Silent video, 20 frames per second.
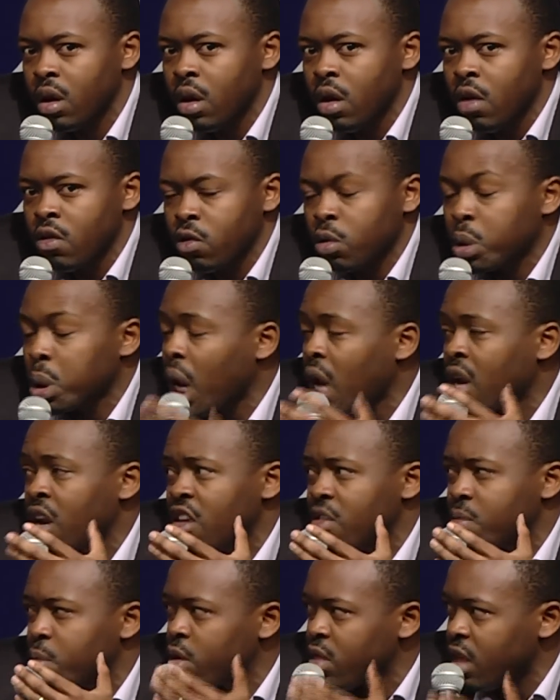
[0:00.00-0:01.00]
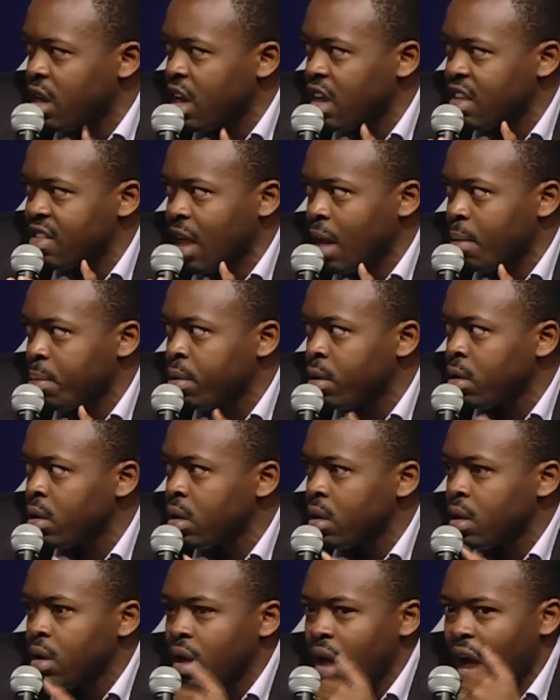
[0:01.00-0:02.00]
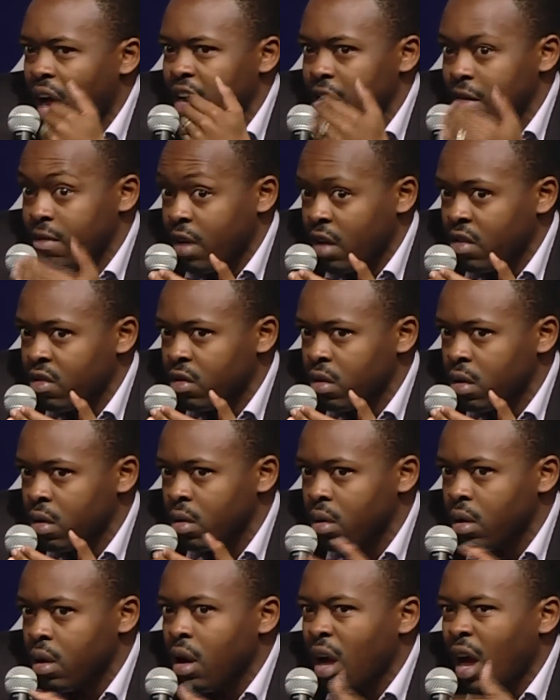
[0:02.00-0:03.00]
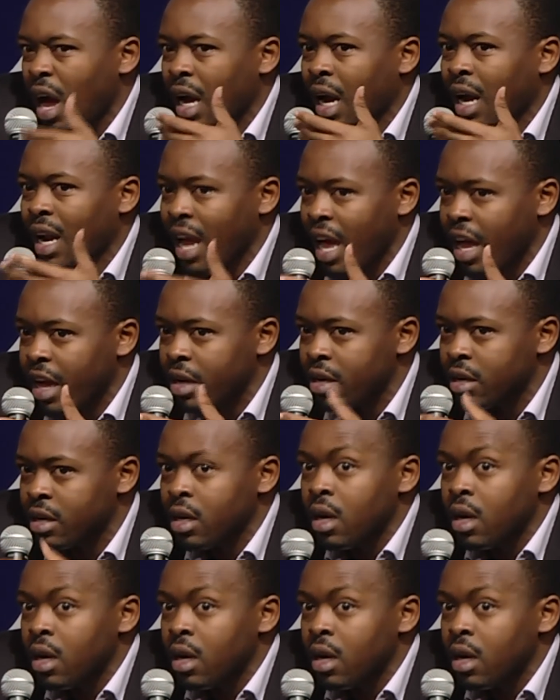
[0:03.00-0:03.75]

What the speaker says: So China is both an example, an investor, a client,